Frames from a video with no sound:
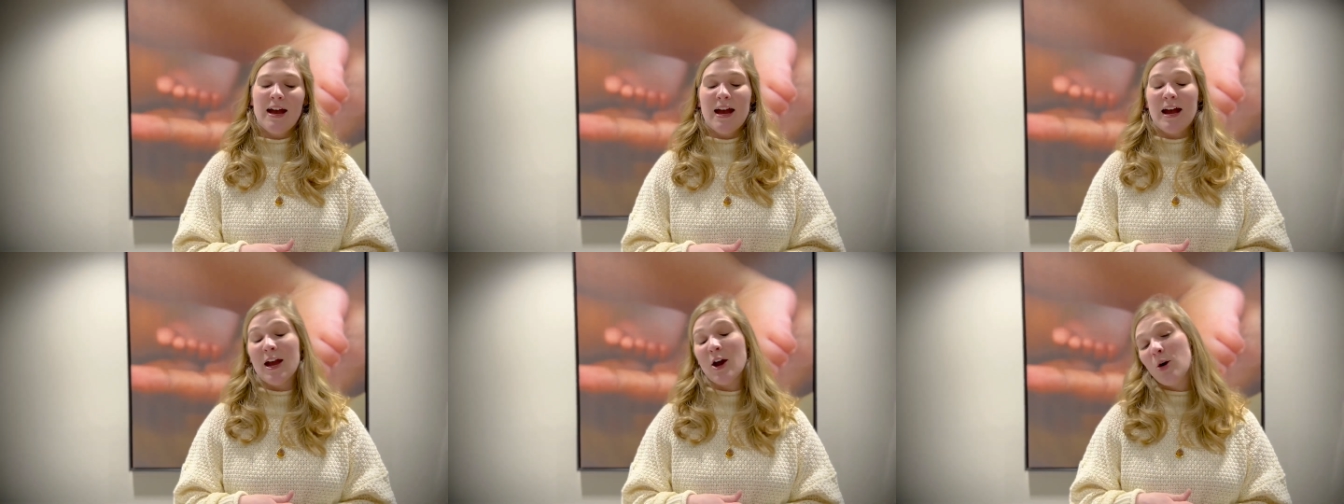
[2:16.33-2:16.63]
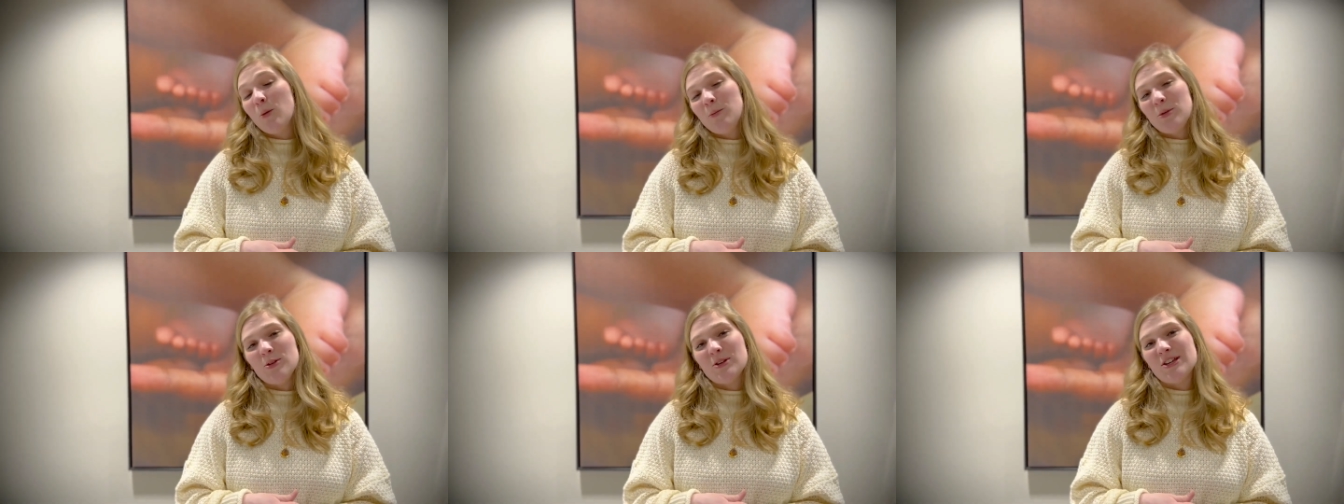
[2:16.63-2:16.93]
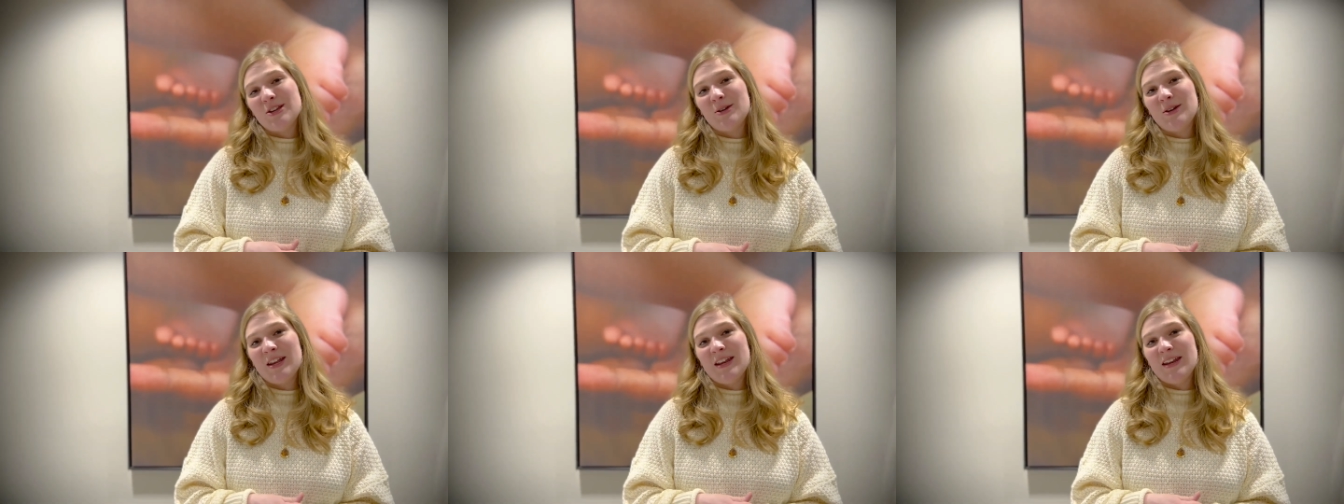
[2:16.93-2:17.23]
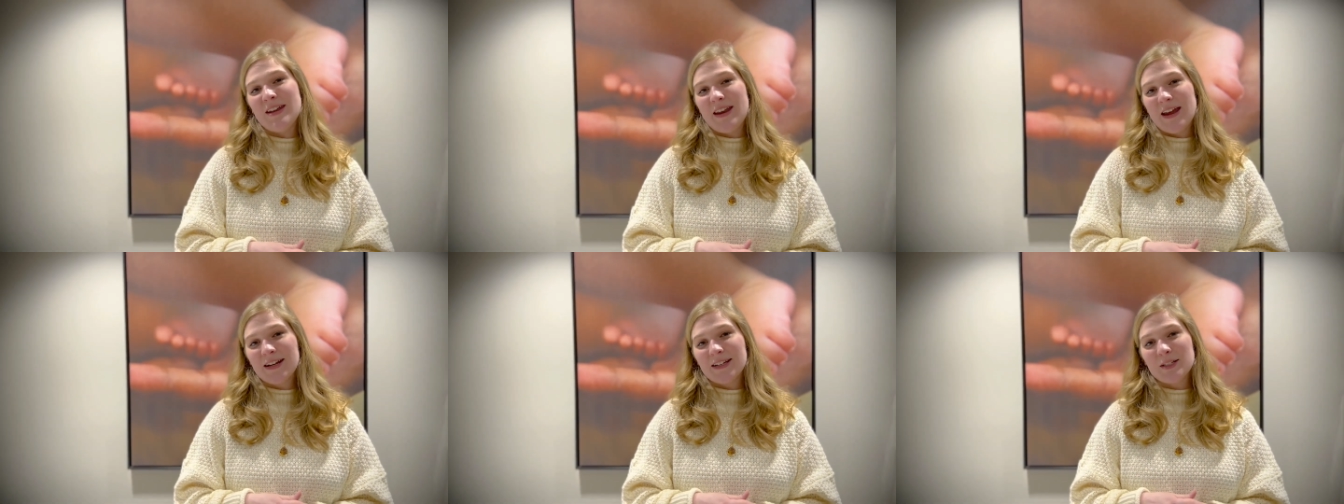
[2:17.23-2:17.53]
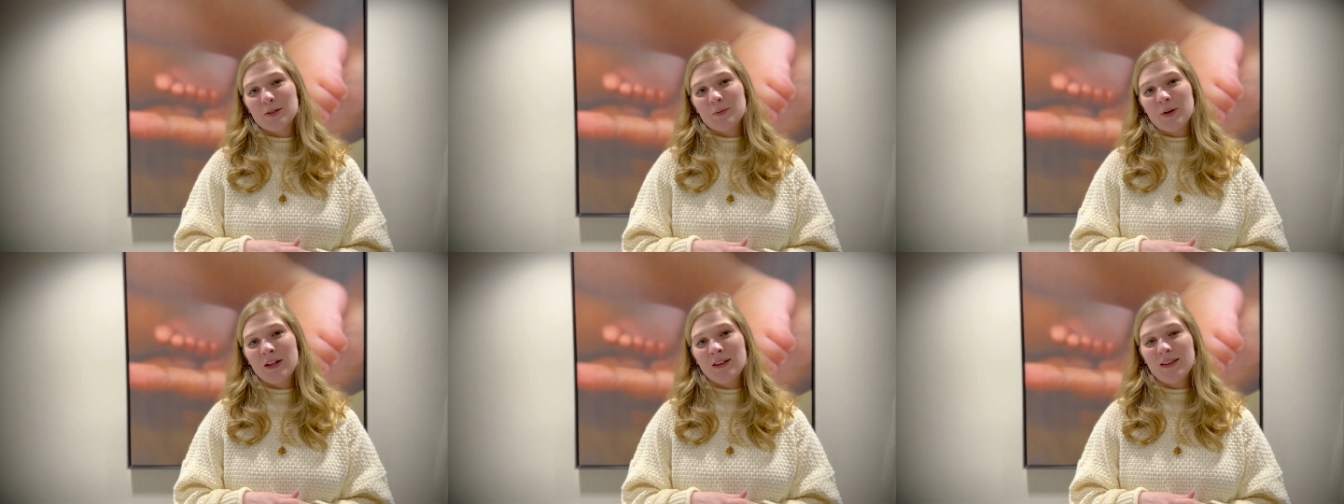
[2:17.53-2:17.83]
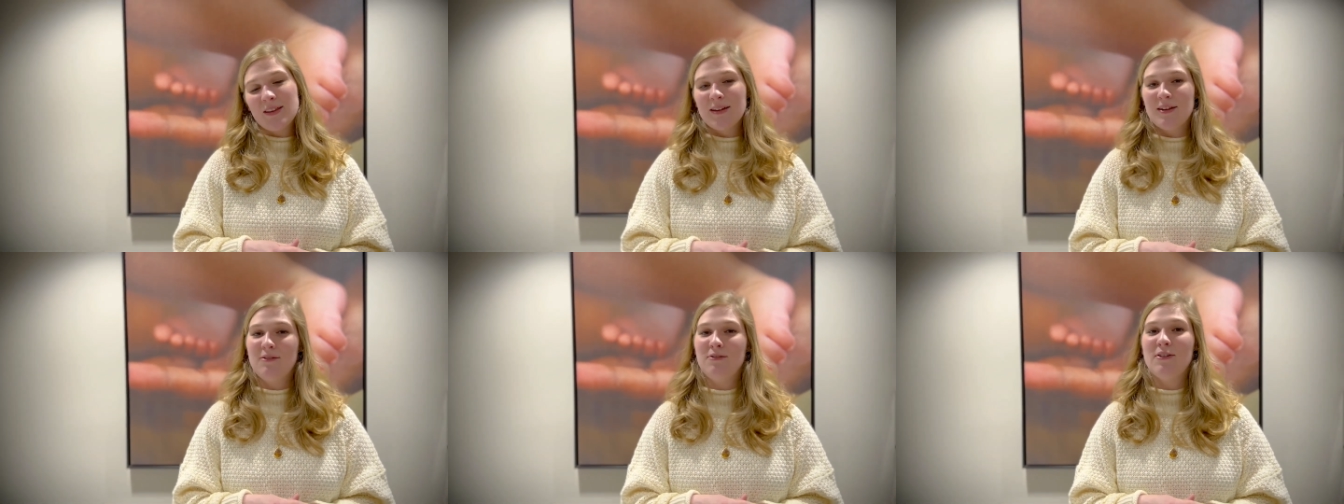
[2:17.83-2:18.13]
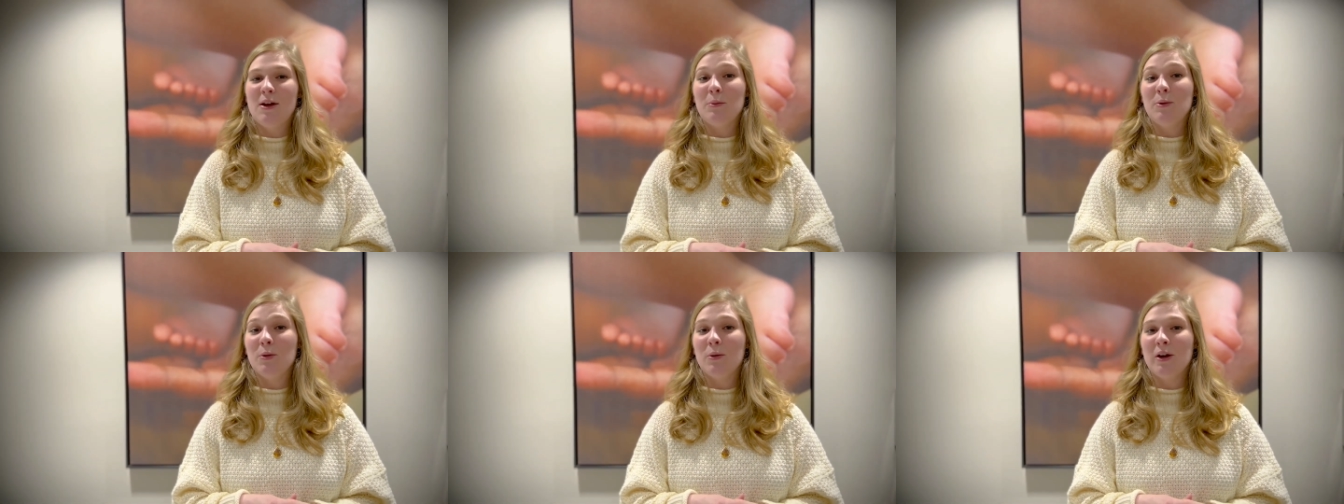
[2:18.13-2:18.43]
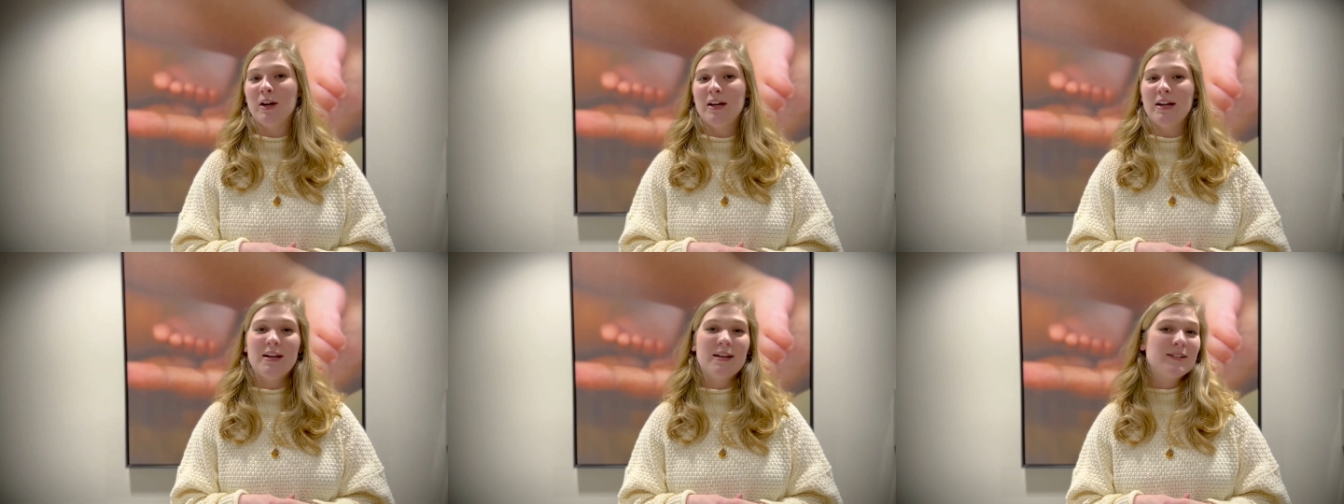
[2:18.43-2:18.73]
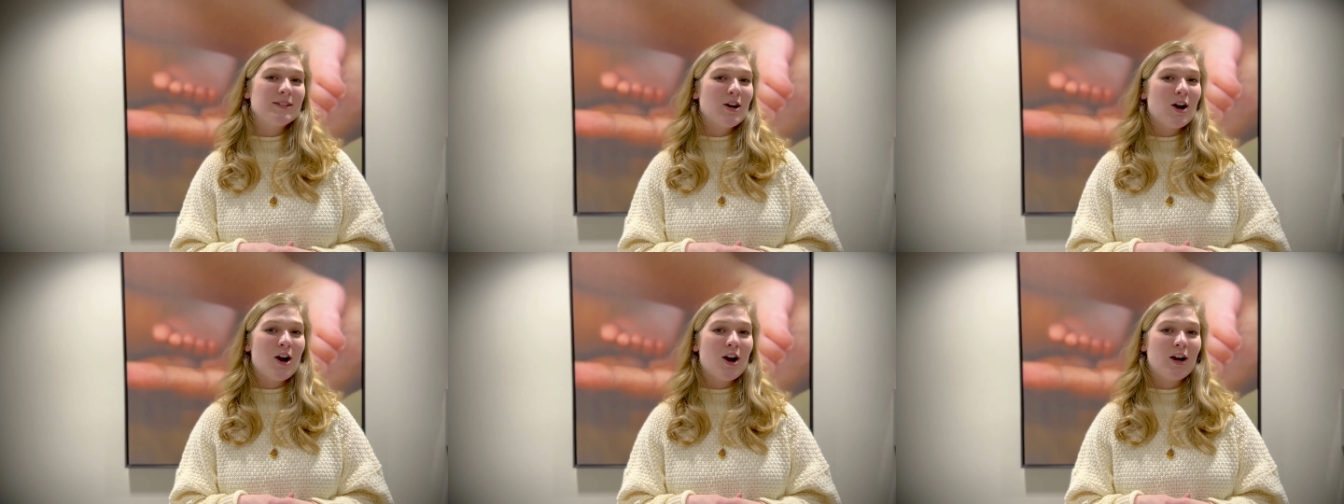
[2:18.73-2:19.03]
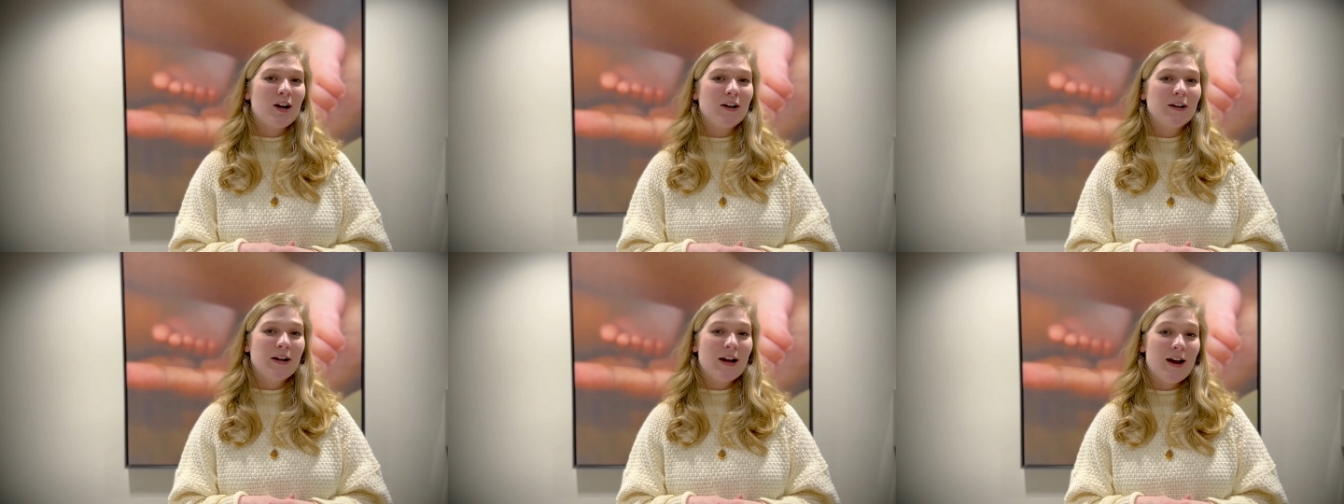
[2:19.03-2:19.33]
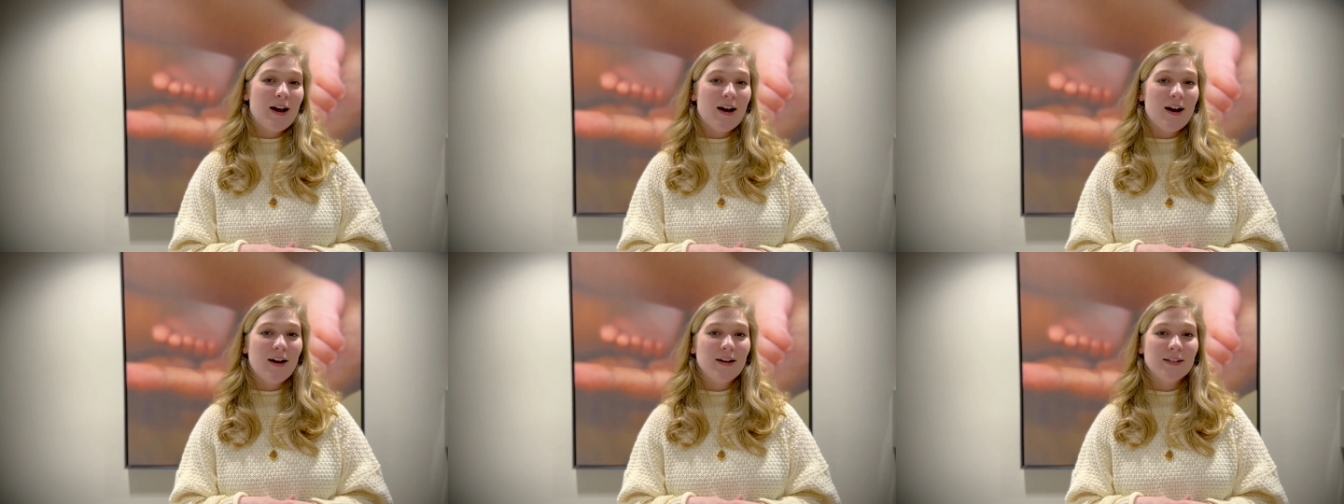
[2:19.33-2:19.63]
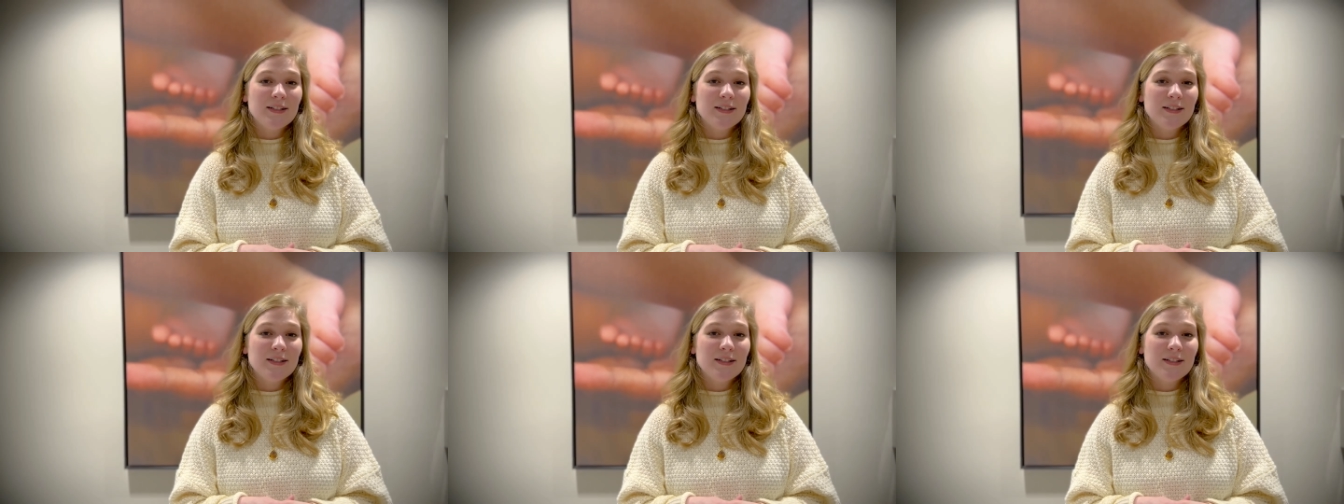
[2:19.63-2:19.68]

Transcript: I hope you tune in next month. February is our uh,